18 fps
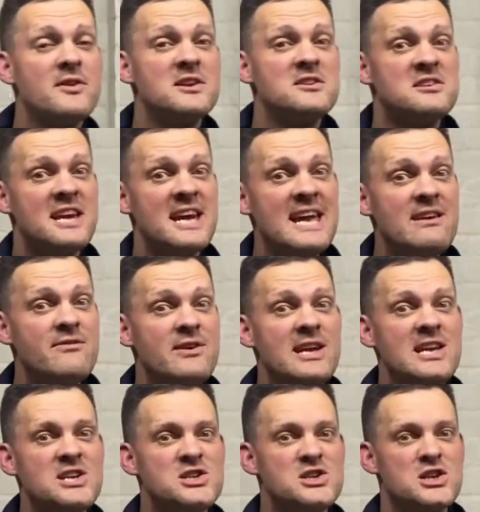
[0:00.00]
of the
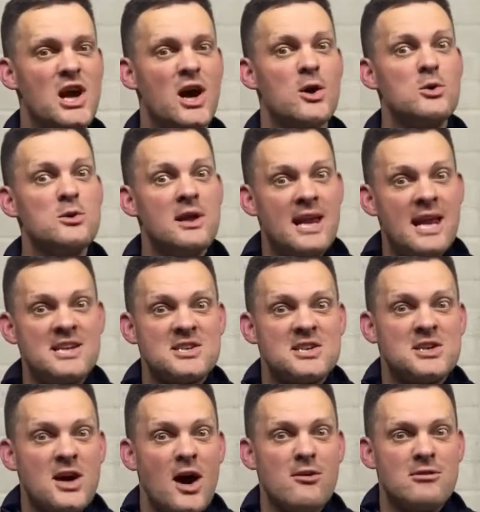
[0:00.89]
TV show that
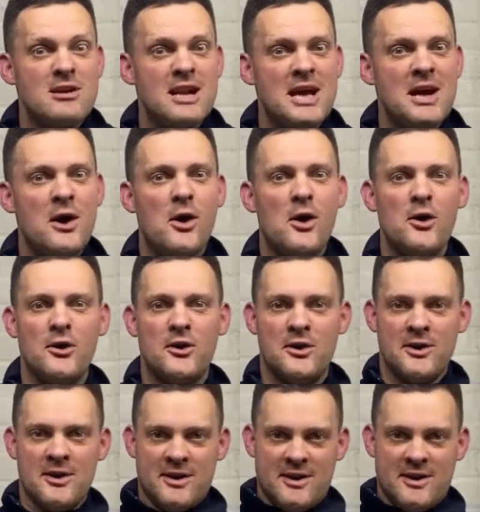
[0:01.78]
it's currently on.